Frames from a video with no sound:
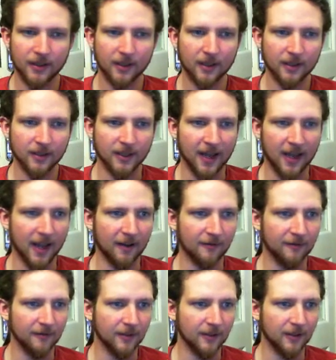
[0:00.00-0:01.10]
to have.
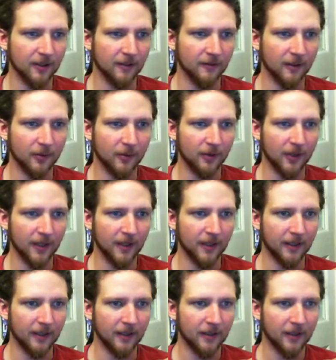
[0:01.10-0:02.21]
So if I put
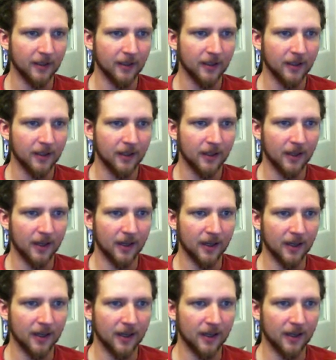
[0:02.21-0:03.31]
a
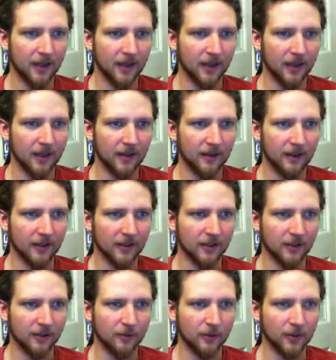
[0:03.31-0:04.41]
uh, like a
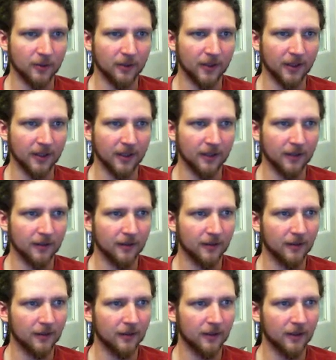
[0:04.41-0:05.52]
turquoise one in there,
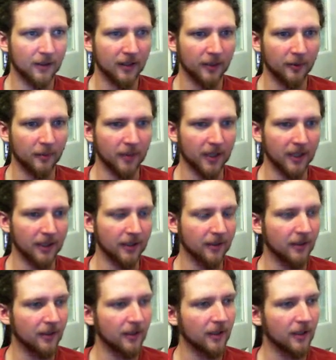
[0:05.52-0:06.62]
and then we play,
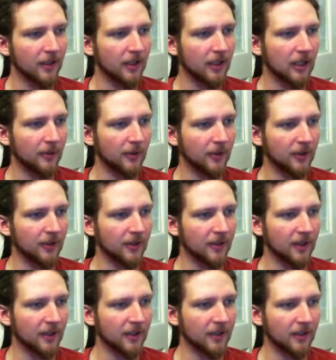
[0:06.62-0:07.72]
we should
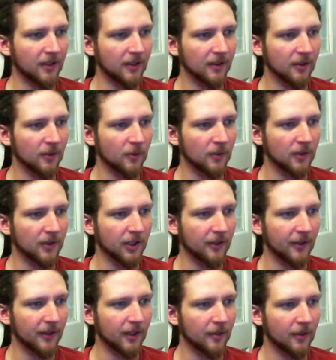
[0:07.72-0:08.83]
start seeing turquoise showing up.